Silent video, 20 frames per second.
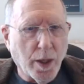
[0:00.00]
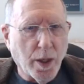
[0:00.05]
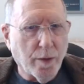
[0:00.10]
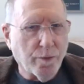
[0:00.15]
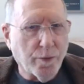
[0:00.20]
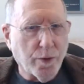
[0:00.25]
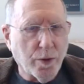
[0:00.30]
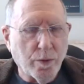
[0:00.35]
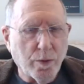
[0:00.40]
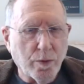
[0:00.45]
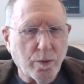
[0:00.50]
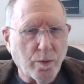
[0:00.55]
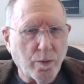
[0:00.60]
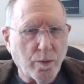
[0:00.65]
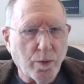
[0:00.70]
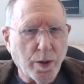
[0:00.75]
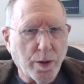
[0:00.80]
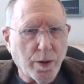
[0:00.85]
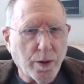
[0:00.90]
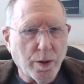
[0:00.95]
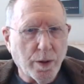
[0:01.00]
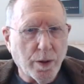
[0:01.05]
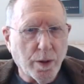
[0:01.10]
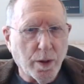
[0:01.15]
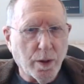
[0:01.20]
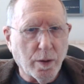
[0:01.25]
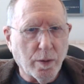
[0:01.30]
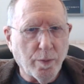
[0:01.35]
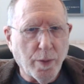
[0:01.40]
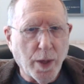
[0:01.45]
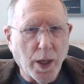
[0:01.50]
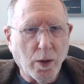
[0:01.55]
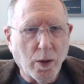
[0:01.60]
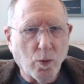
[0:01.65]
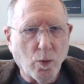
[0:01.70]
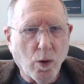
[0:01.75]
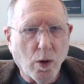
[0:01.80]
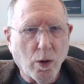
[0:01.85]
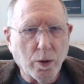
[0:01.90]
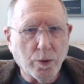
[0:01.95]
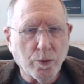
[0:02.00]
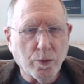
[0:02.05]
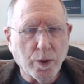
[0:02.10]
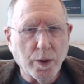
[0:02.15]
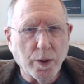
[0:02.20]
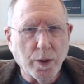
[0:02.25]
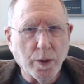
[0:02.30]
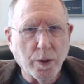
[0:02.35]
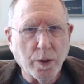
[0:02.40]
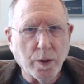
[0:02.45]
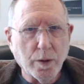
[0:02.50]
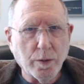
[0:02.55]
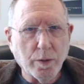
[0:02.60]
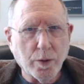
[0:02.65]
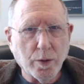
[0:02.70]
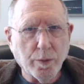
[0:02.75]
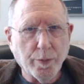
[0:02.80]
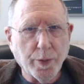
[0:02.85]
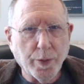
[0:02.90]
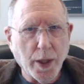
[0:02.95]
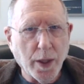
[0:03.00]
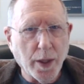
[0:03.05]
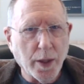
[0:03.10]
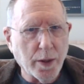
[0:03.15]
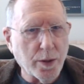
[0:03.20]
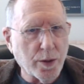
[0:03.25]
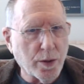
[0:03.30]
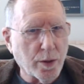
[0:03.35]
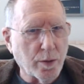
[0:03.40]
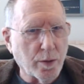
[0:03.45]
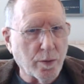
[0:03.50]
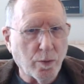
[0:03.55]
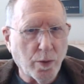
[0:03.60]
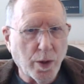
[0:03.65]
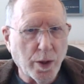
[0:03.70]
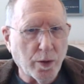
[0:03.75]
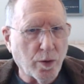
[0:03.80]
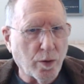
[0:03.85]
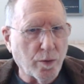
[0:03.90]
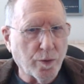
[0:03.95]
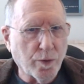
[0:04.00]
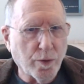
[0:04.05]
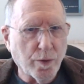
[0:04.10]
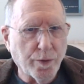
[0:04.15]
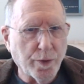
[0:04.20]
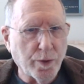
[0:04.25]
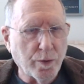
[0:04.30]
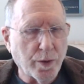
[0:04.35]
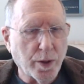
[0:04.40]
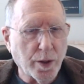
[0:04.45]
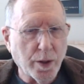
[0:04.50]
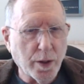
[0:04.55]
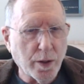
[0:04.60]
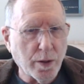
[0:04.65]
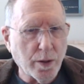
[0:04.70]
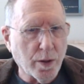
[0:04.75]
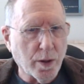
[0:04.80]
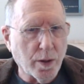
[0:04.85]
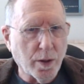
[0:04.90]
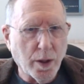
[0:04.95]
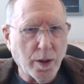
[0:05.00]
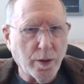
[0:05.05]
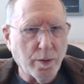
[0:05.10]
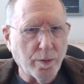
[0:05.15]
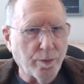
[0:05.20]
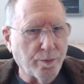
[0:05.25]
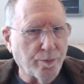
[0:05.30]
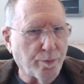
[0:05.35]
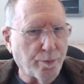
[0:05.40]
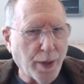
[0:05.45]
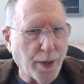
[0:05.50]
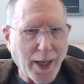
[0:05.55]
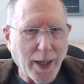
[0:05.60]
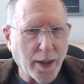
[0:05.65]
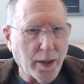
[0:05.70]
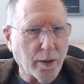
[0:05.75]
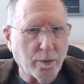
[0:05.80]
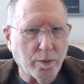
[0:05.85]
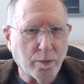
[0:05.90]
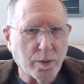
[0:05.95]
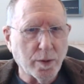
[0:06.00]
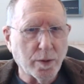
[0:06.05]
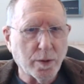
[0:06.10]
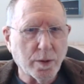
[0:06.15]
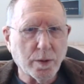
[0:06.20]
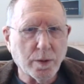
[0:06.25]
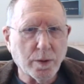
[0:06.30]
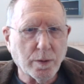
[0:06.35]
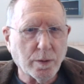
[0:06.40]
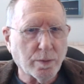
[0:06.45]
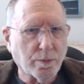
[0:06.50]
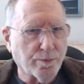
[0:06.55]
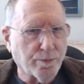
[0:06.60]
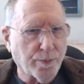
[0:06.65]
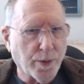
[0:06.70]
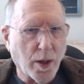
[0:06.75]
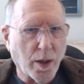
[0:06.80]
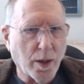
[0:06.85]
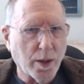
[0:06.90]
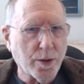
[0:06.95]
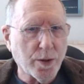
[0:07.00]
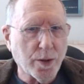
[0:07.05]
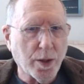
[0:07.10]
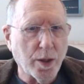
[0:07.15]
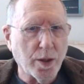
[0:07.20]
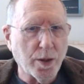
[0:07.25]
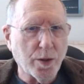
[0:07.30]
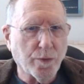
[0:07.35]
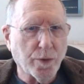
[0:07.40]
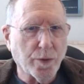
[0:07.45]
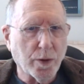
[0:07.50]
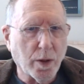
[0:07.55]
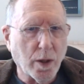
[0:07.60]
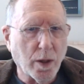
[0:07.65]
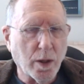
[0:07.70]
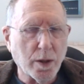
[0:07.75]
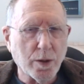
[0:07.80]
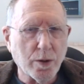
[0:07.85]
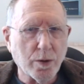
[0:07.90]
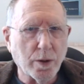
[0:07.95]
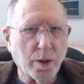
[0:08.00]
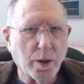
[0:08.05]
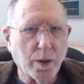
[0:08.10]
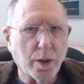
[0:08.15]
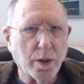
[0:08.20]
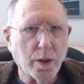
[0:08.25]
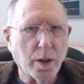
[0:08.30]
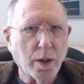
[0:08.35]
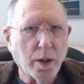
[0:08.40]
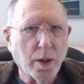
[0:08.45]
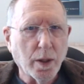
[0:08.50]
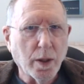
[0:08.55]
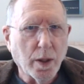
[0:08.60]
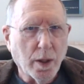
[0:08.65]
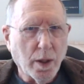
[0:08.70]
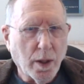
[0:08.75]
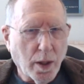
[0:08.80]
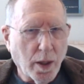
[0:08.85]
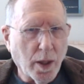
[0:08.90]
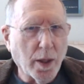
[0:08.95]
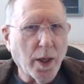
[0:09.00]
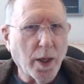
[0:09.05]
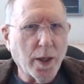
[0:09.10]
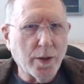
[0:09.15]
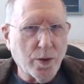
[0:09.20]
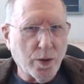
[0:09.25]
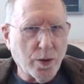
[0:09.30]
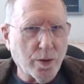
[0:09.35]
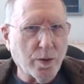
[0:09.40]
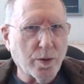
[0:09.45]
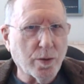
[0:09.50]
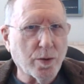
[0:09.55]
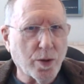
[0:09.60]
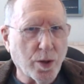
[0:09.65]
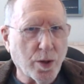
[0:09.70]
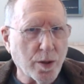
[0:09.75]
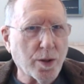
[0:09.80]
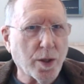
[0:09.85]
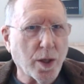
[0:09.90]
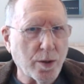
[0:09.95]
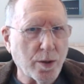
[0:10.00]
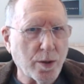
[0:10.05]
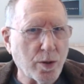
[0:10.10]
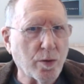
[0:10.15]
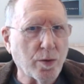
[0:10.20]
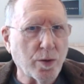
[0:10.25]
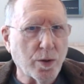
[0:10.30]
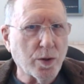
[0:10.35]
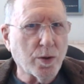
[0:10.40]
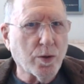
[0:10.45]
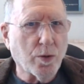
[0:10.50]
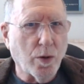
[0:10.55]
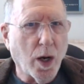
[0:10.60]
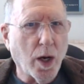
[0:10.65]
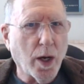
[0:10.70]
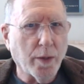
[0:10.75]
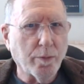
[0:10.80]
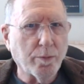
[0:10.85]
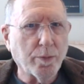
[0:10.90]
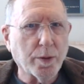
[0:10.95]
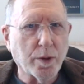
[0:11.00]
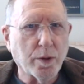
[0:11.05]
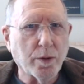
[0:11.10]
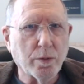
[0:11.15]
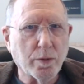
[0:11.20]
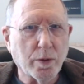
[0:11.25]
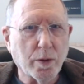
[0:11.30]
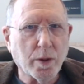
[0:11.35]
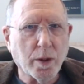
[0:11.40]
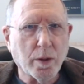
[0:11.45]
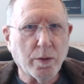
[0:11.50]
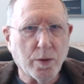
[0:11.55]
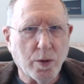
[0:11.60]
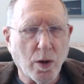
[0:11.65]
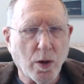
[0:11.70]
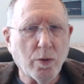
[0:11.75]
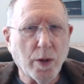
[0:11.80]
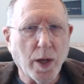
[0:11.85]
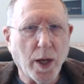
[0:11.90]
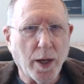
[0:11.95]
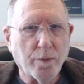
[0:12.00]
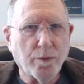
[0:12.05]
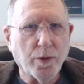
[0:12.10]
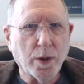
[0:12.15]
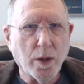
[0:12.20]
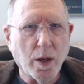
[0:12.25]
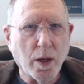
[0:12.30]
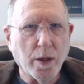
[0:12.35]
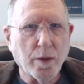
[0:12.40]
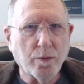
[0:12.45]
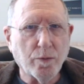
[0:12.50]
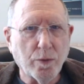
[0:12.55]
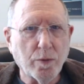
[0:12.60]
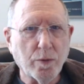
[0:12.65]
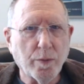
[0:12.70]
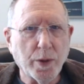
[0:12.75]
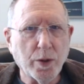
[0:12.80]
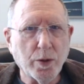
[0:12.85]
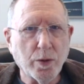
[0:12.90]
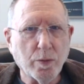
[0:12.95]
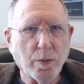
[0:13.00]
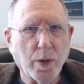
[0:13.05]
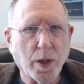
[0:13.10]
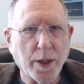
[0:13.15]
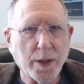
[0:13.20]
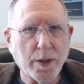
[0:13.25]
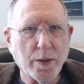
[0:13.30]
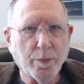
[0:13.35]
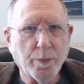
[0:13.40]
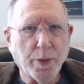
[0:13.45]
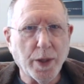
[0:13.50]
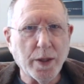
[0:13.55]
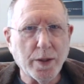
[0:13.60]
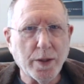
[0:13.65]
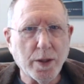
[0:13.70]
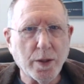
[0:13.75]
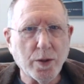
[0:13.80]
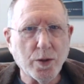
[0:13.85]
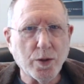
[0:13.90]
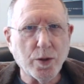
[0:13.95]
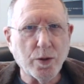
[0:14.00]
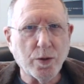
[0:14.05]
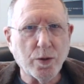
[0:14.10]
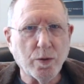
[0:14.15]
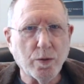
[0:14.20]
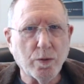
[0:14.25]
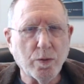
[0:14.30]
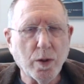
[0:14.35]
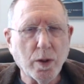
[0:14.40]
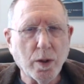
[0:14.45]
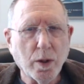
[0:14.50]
afternoon with Mal Waldron, her pianist, and went over a few things, and then bang, it was on stage for the concert. And just as you described, you don't have a lot of room in your mind to pay attention to